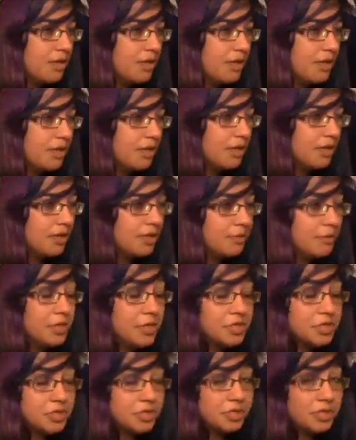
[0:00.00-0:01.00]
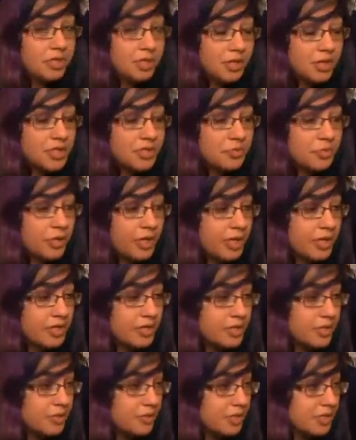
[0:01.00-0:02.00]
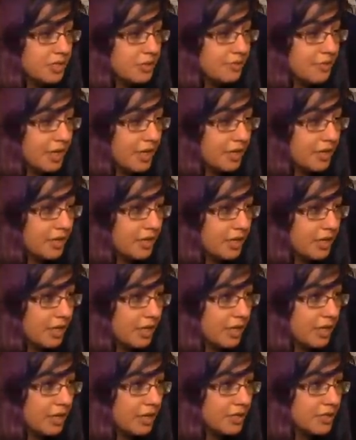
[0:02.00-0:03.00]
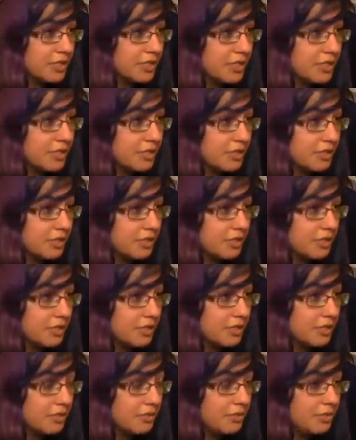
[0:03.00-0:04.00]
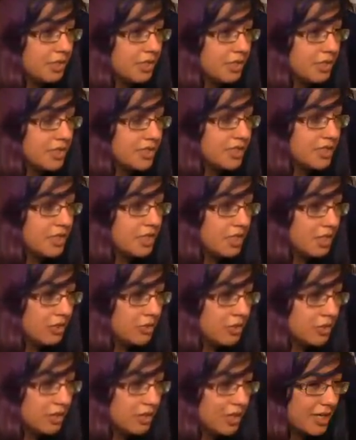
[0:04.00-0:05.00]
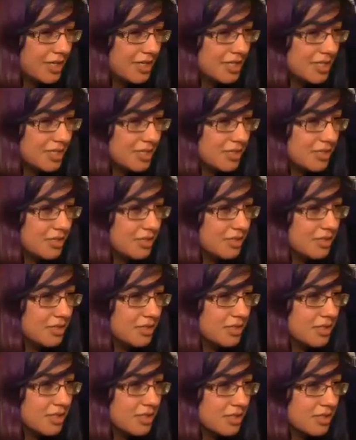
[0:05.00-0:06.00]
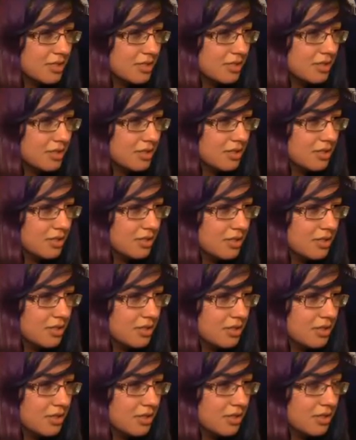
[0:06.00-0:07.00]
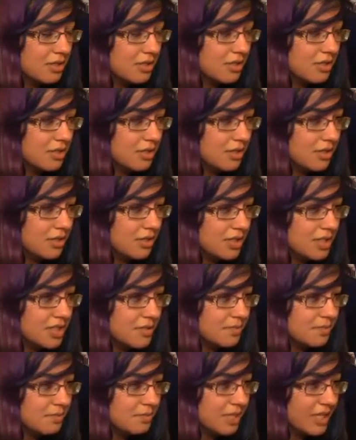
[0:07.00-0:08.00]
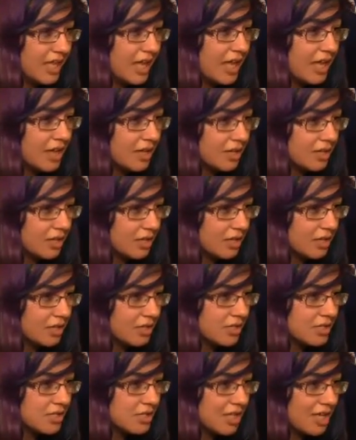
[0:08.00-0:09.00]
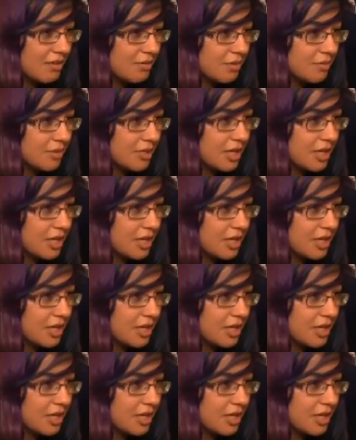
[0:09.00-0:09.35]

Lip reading: And I'm going to show you guys why this one's a pain in the ass. Because it utilizes this gaming